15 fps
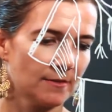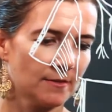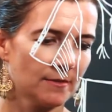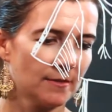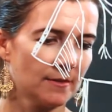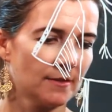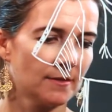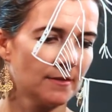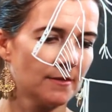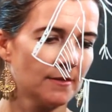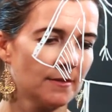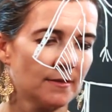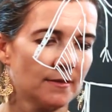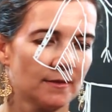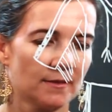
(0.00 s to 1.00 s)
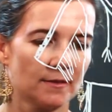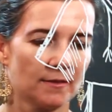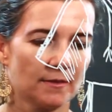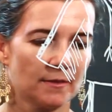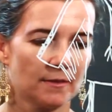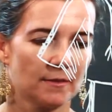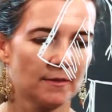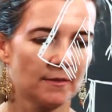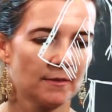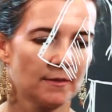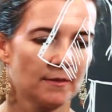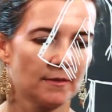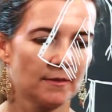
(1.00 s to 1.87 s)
No one is speaking in this clip.